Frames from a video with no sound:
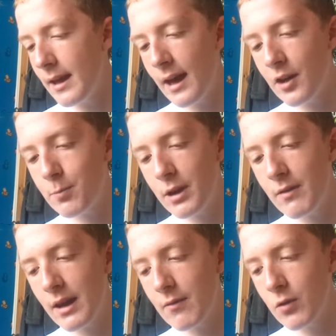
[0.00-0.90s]
has
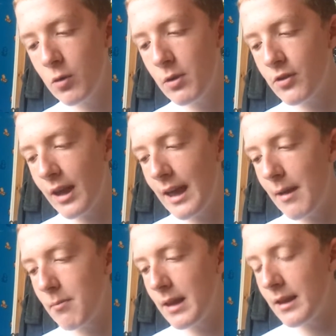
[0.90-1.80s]
been like rumours
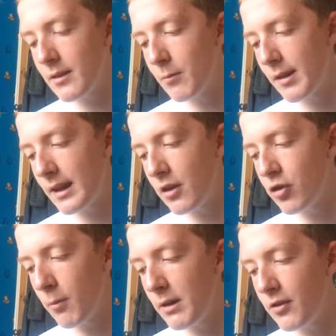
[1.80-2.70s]
that like with like
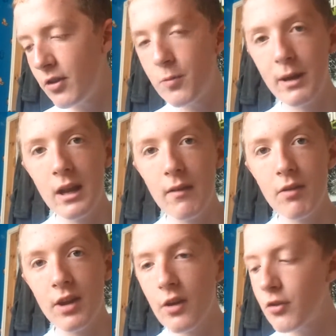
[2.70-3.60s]
job listings being
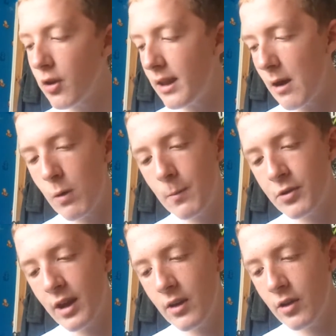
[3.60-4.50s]
advertised on their
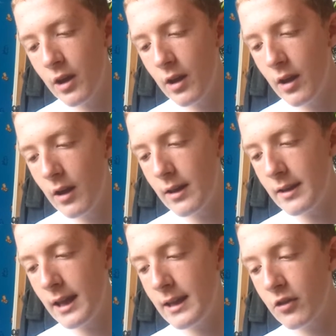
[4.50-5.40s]
website,
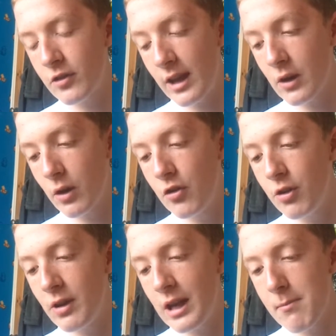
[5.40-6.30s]
that their next Call of
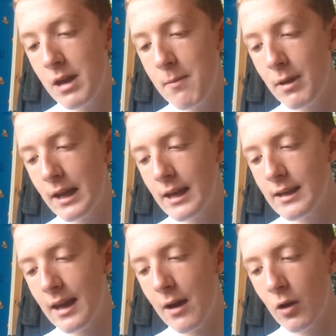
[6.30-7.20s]
Duty game may be
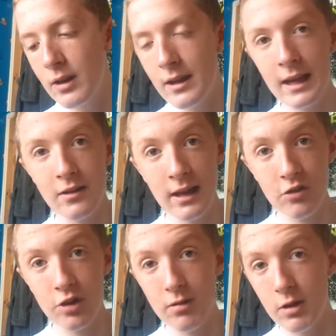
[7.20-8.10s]
like on the like
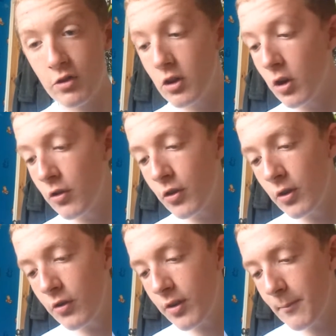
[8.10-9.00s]
next generation
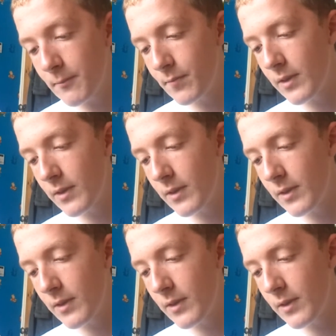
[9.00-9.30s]
consoles.